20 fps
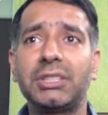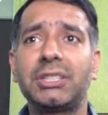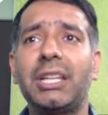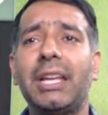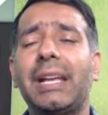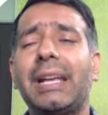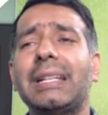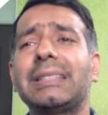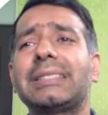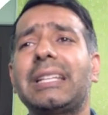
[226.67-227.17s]
they
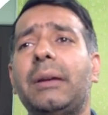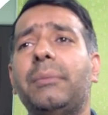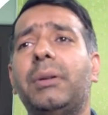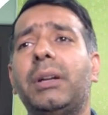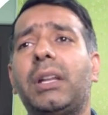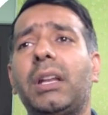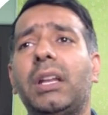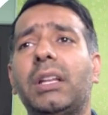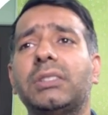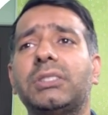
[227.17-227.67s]
can
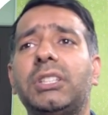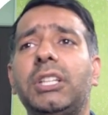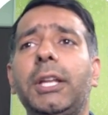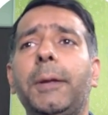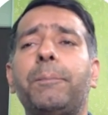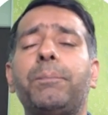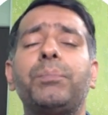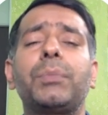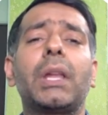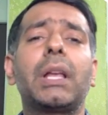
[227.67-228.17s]
simultaneously
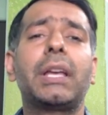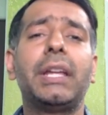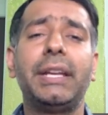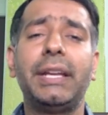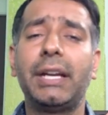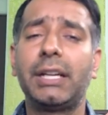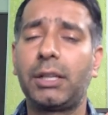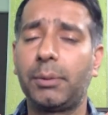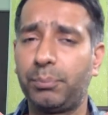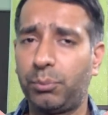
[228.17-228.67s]

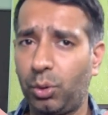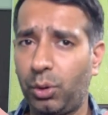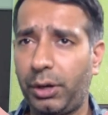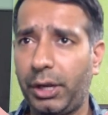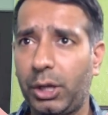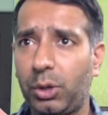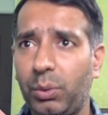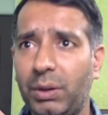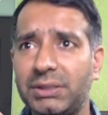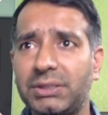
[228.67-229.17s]
create a pull
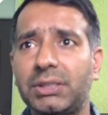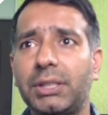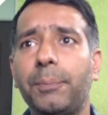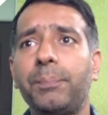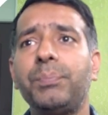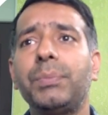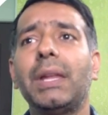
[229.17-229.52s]
request